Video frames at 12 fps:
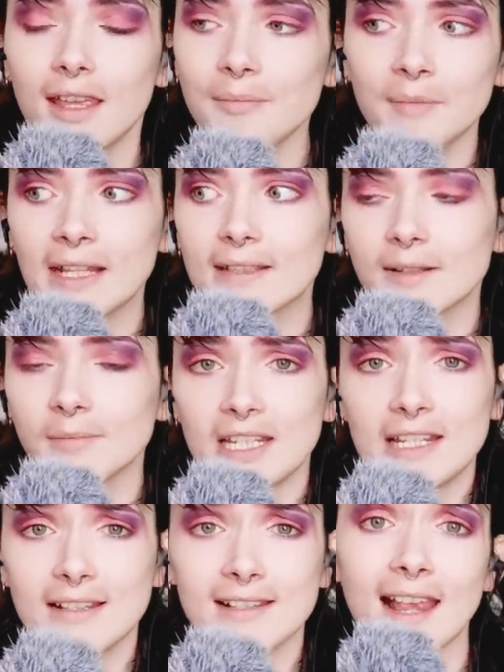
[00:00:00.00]
It makes
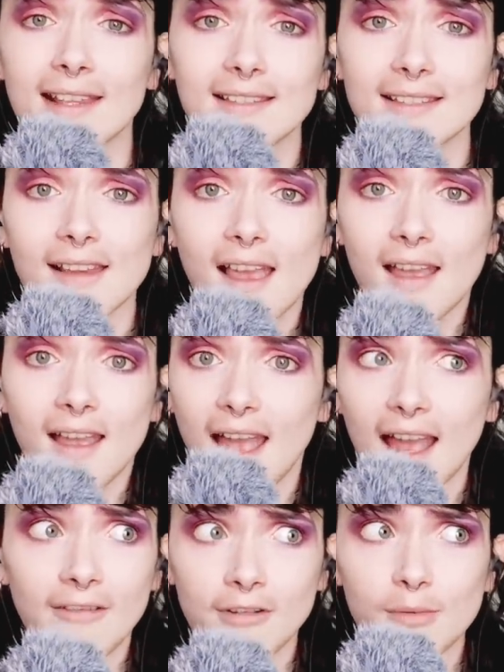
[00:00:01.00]
complete sense.
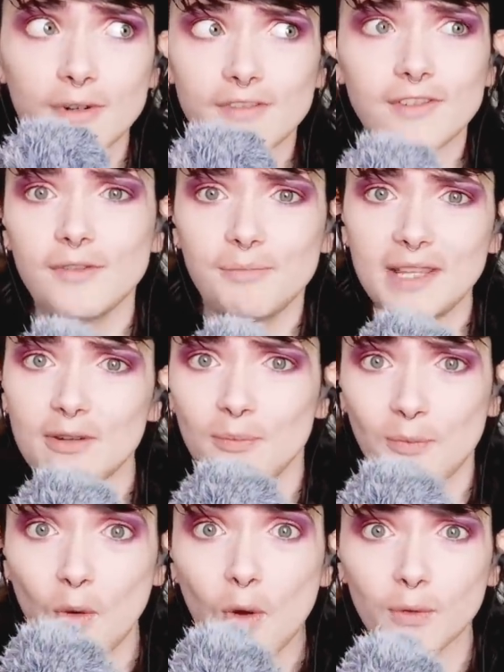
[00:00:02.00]
Everyone should be
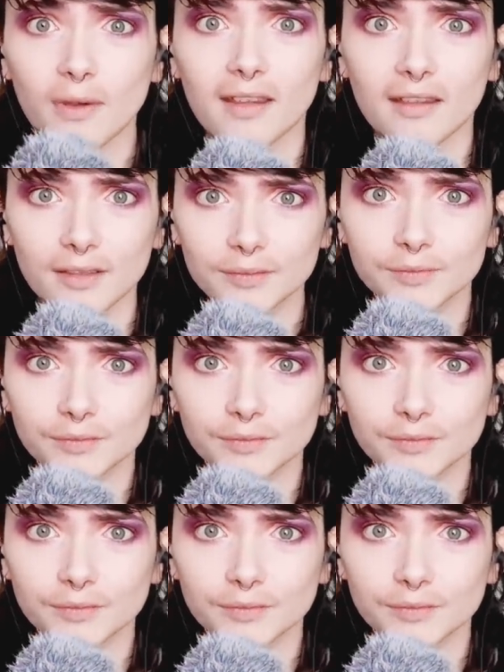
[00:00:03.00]
on board with it.